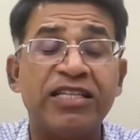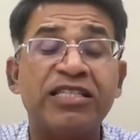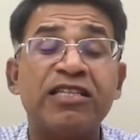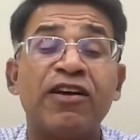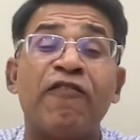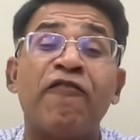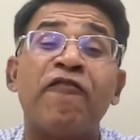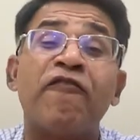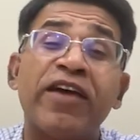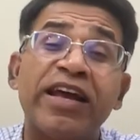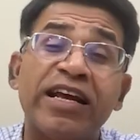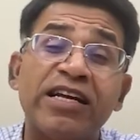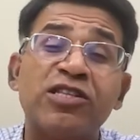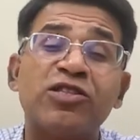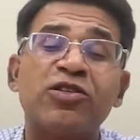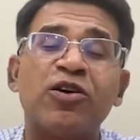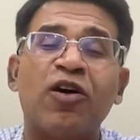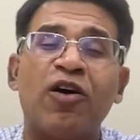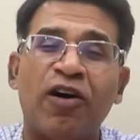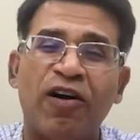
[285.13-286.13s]
is the
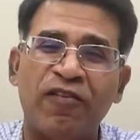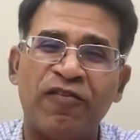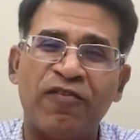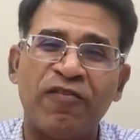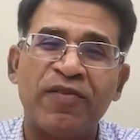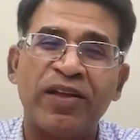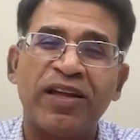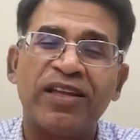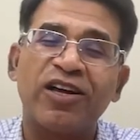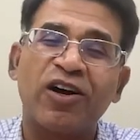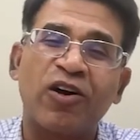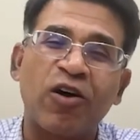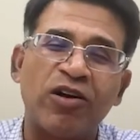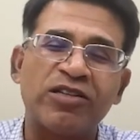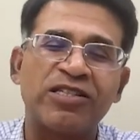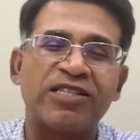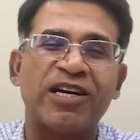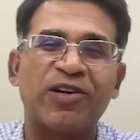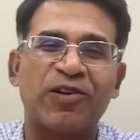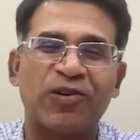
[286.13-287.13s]
phase of the
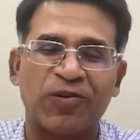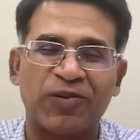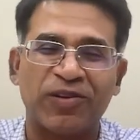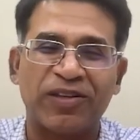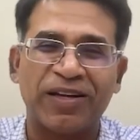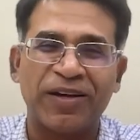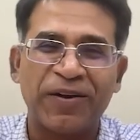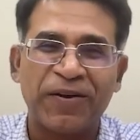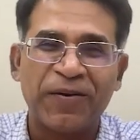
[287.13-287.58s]
constant growth.